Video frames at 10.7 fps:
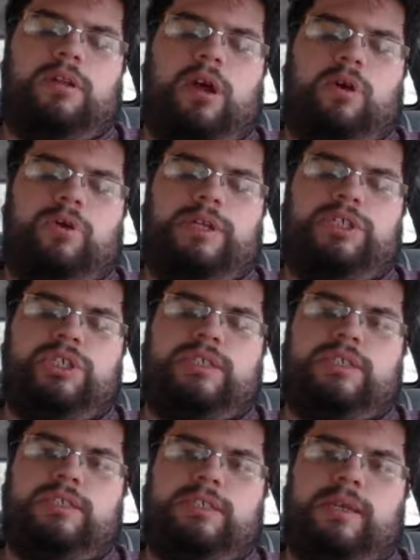not only just
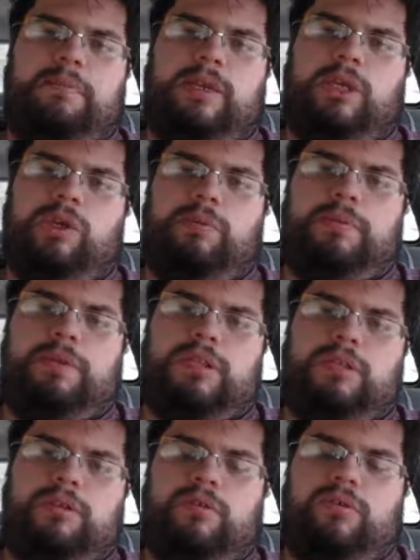the CPU, but
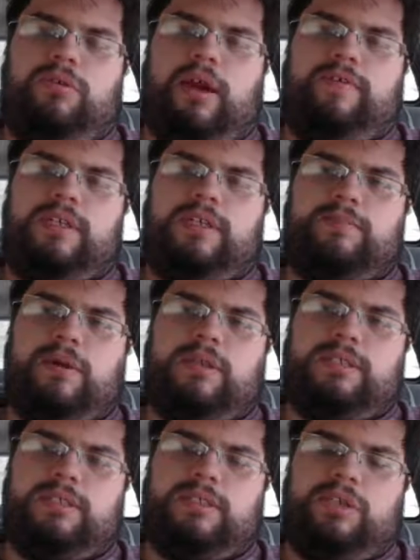the graphics
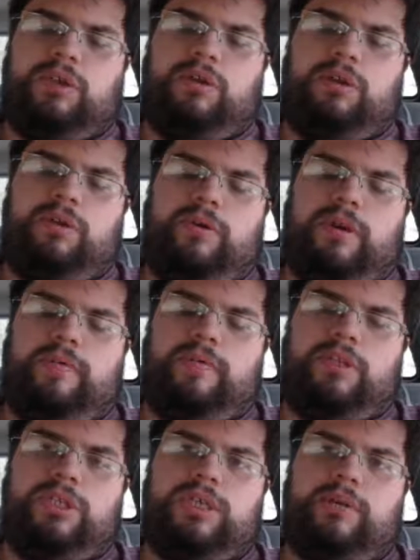processing unit or whatever,
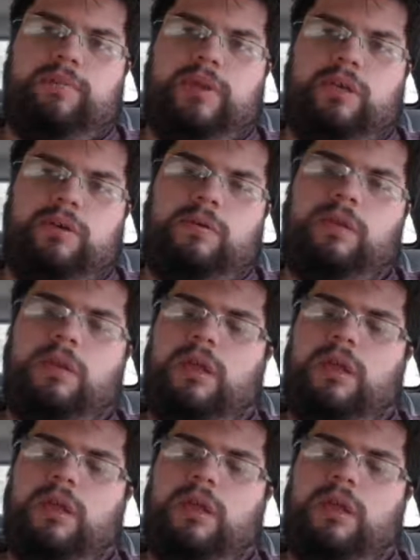the GPU.